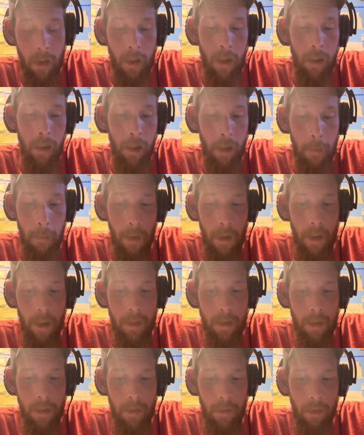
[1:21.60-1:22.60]
the
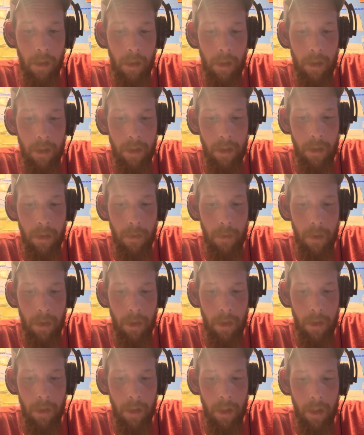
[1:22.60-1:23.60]
comparison of the Grizzly
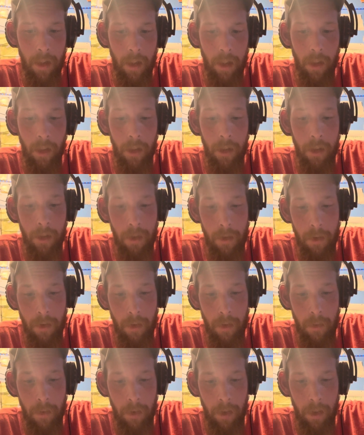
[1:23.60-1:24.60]
Wintergreen and the Cougar
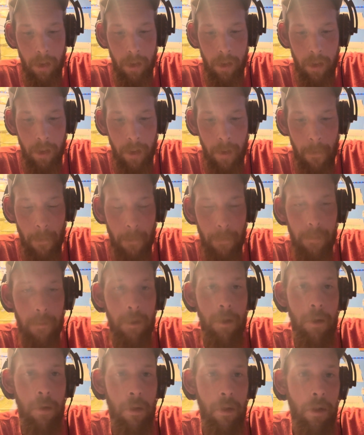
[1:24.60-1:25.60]
Wintergreen,
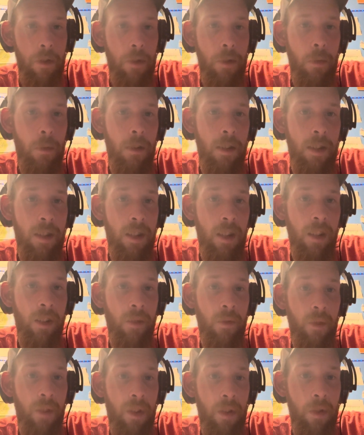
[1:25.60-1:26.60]
226
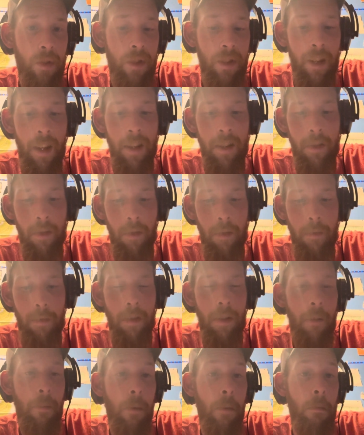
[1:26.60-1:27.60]
views, and that's only been
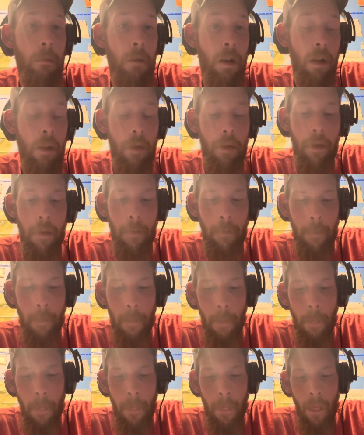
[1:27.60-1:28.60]
up a month.
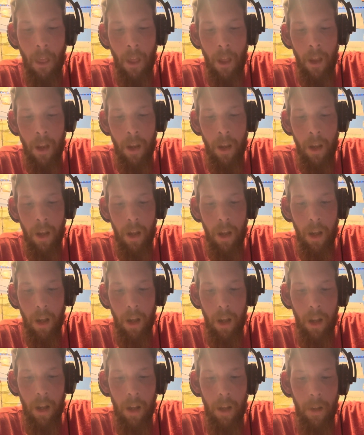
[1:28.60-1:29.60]

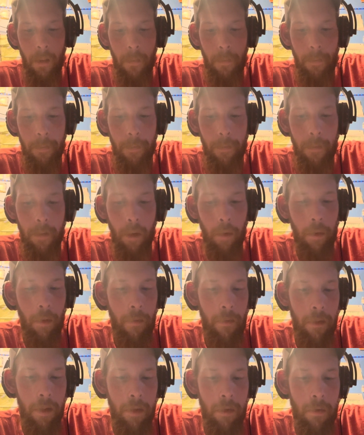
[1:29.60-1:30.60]
The
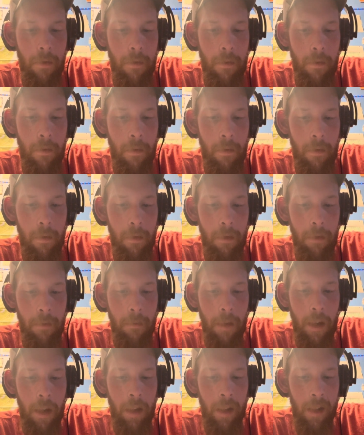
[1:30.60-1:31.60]
review on
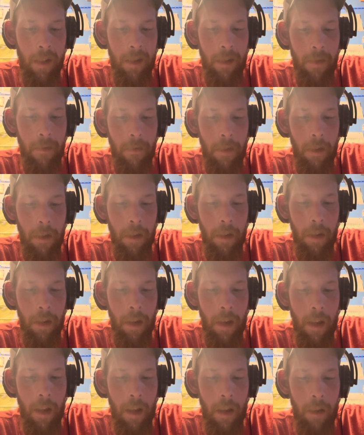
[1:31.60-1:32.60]
my
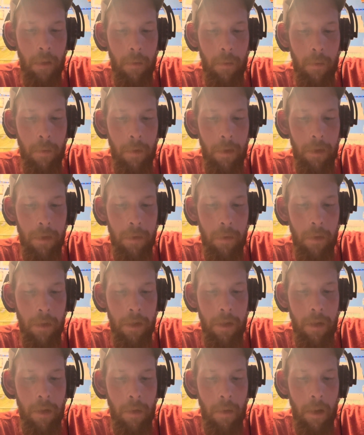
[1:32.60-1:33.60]
Husqvarna
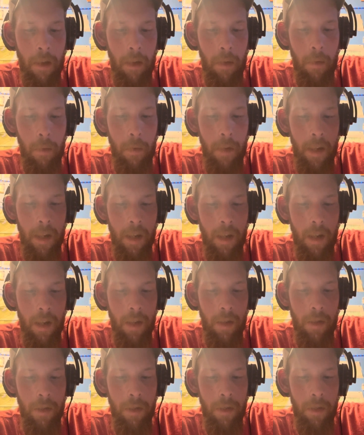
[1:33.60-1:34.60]
122L Weed
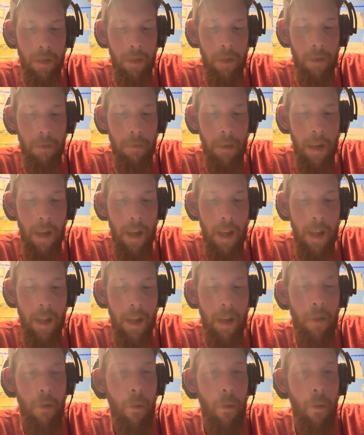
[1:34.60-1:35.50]
Eater, should you buy it,